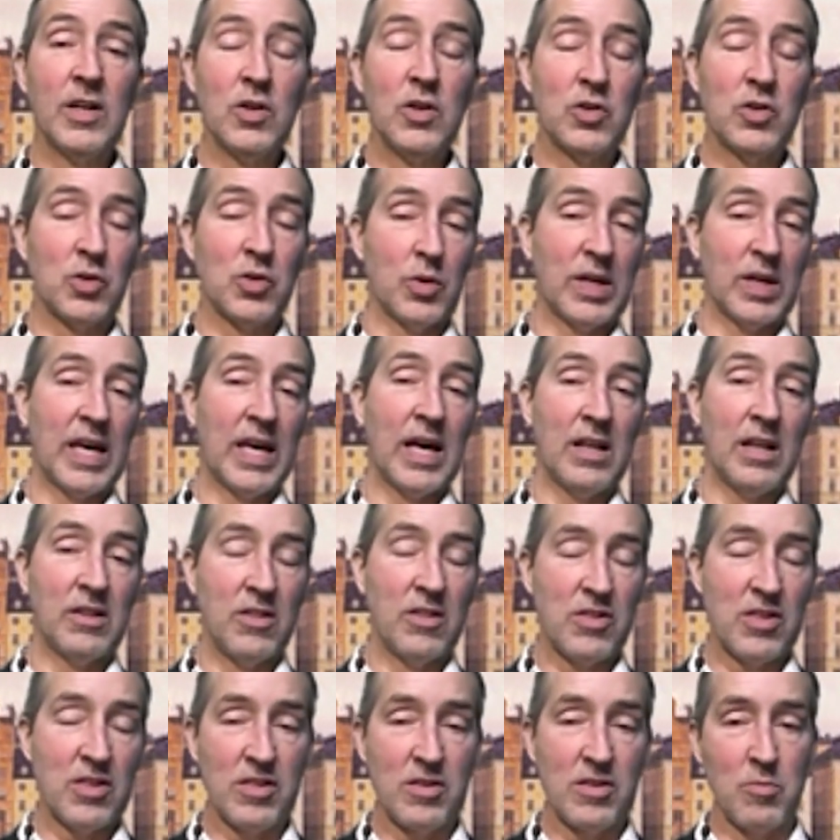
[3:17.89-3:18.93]
So again,
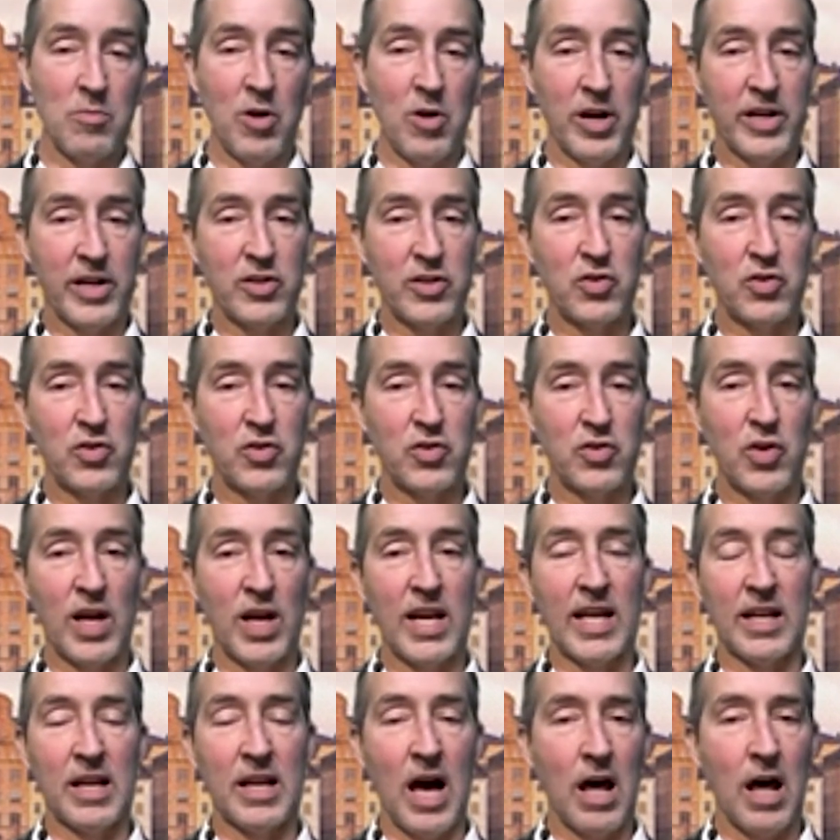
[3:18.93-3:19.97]
this is a market
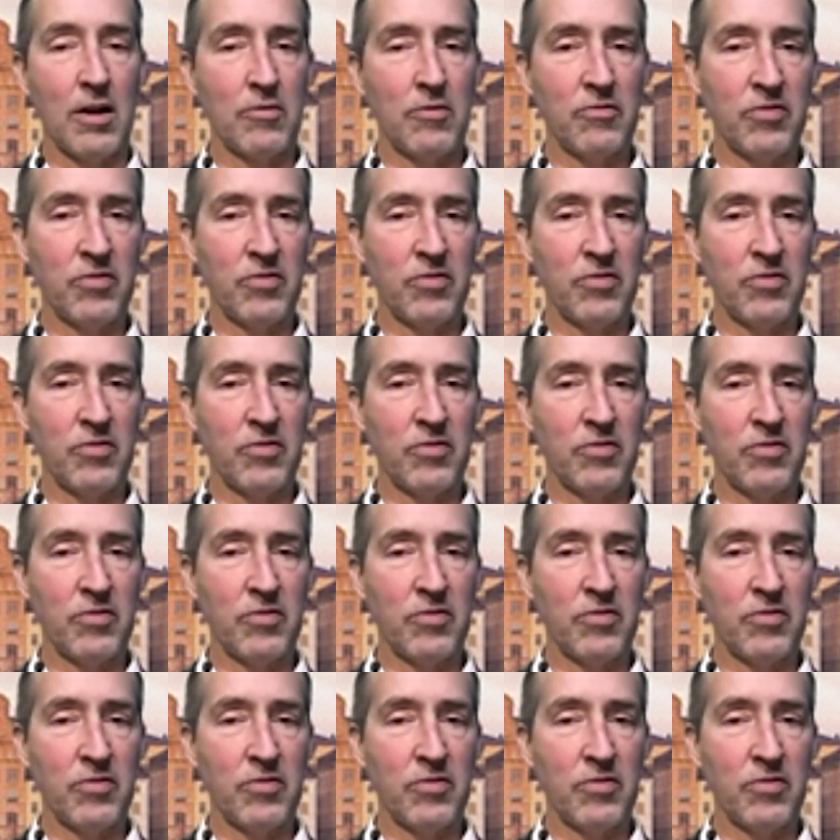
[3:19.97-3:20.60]
trading not on